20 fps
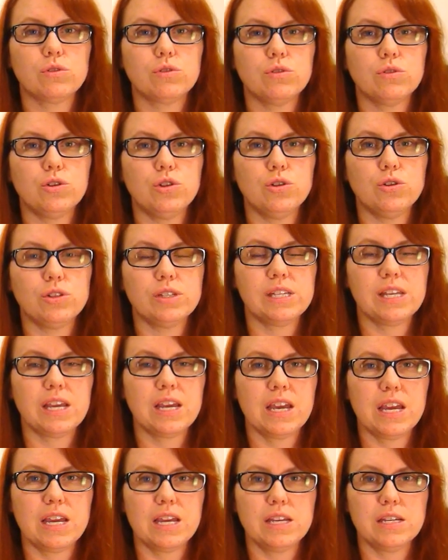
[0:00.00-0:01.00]

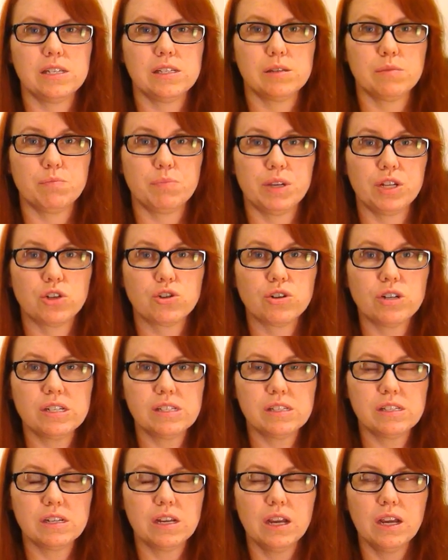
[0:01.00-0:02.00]
using is
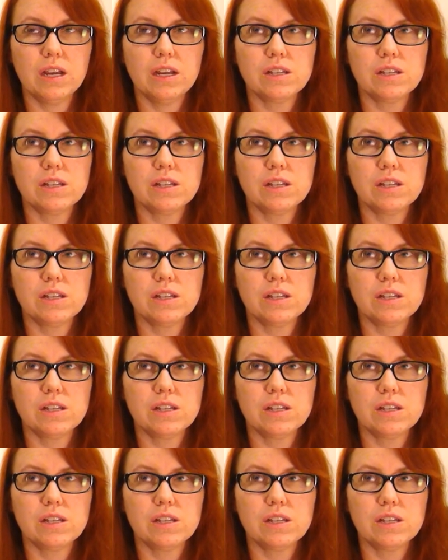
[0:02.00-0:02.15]
Pinterest.